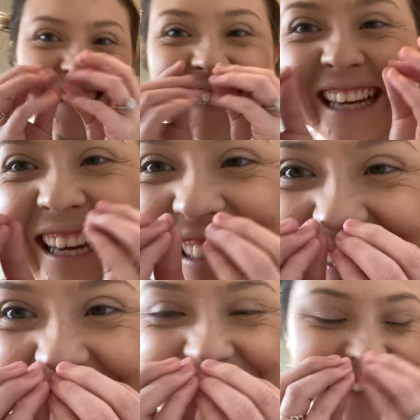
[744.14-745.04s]
And guess
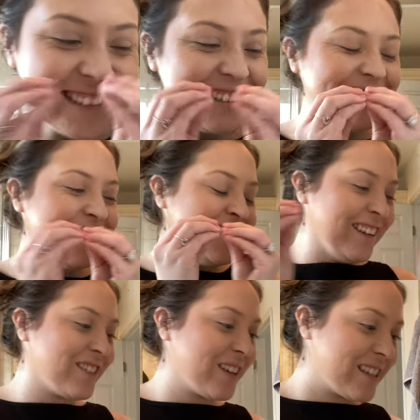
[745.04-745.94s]
what? I'm
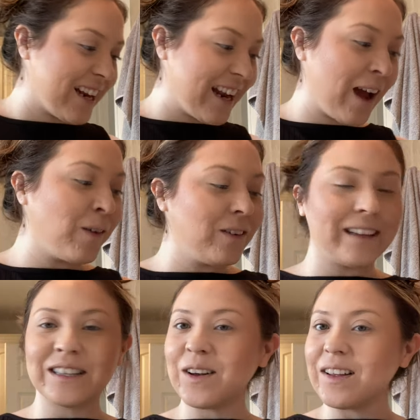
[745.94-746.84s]
so excited.
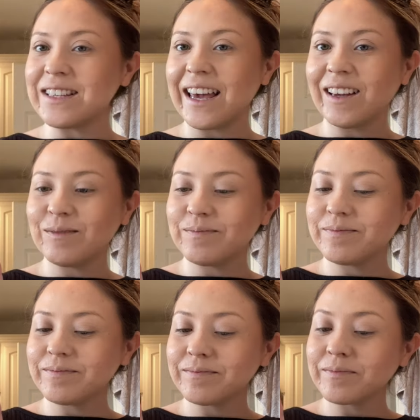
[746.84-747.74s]
That's all I'll say.
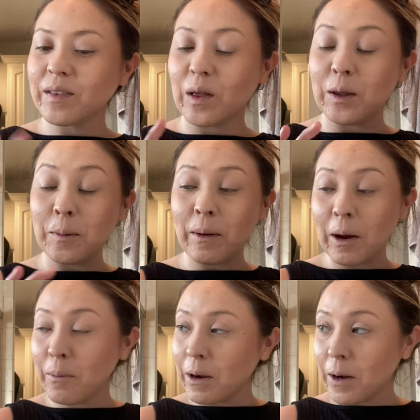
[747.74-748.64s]
There may or
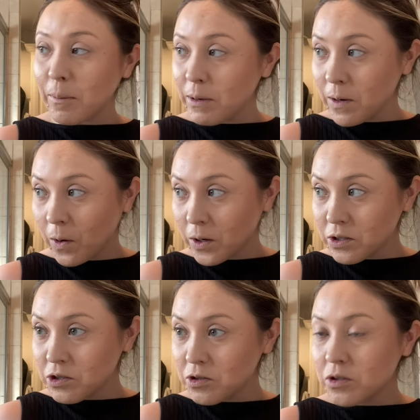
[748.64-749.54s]
may not be an
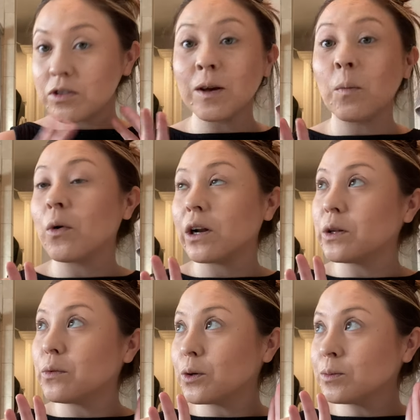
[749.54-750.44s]
arch somewhere in the
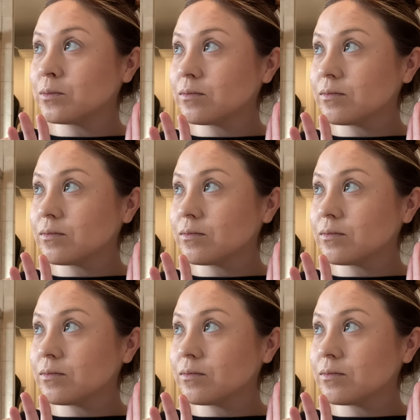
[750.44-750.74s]
room.